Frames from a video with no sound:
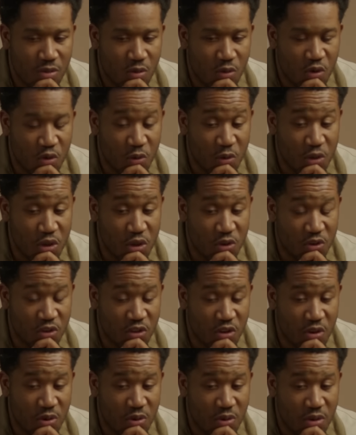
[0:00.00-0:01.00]
which we're used
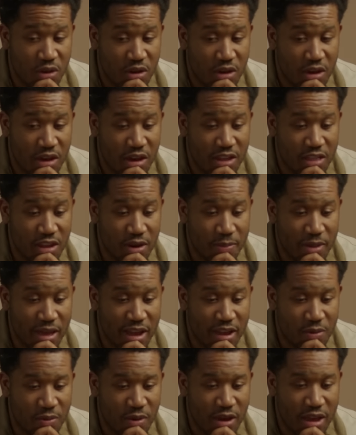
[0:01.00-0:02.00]
to, and then a
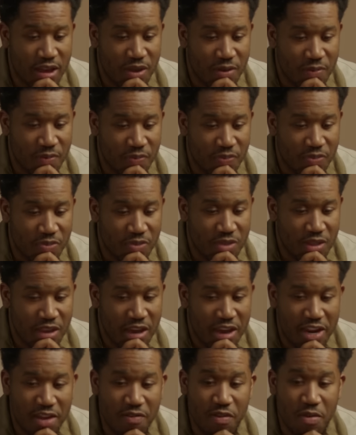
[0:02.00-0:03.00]
black and white.
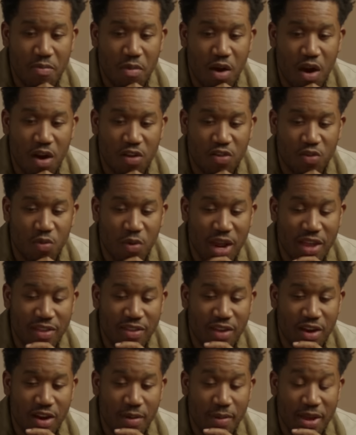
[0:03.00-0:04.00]
It even marks when I
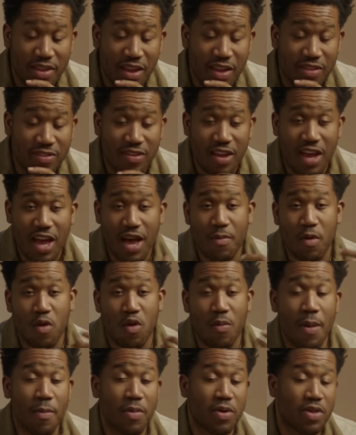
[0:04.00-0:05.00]
did it on my desktop, or
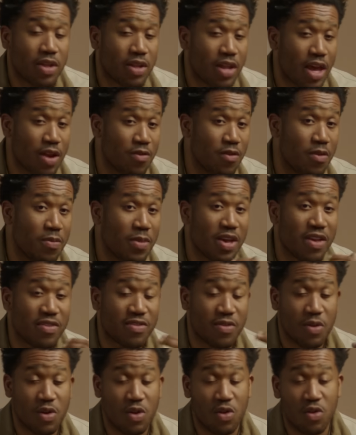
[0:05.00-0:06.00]
remember that Lightroom is
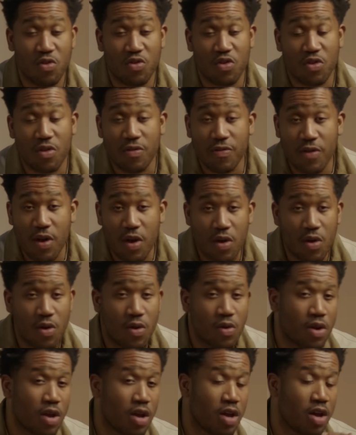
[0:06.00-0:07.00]
something you can use on your
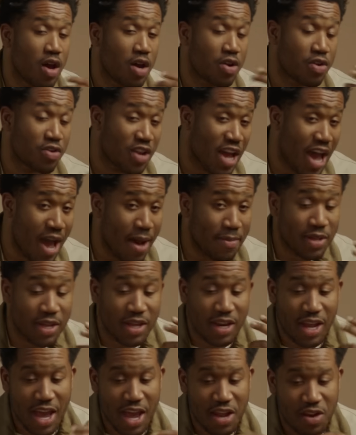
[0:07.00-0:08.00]
phone, on your tablet,
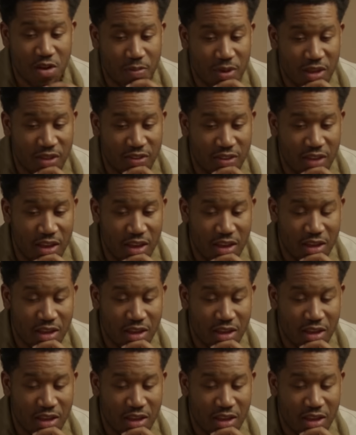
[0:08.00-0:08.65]
and your PC.